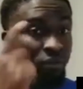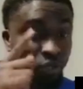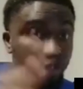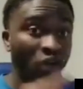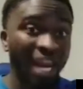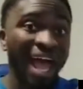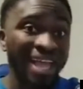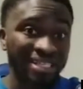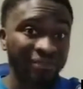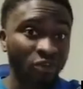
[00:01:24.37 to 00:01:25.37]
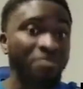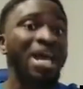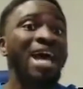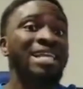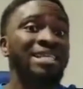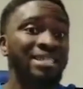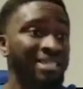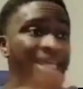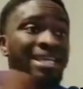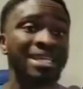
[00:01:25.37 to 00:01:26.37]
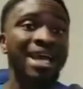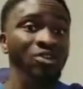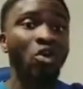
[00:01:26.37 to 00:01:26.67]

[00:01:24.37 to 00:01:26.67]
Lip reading: with your lies from the hadith saying that